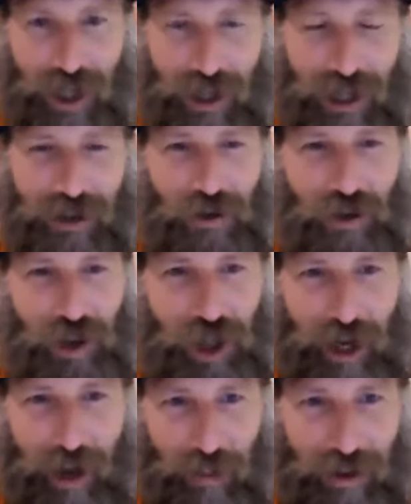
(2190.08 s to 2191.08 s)
and then you shut
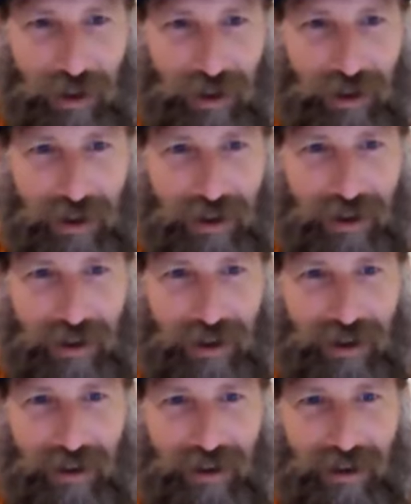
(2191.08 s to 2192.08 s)
up.
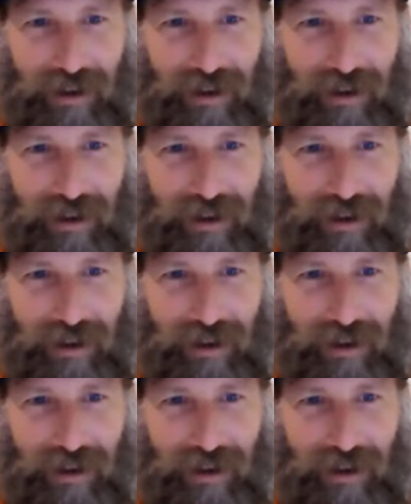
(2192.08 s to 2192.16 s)
Yes.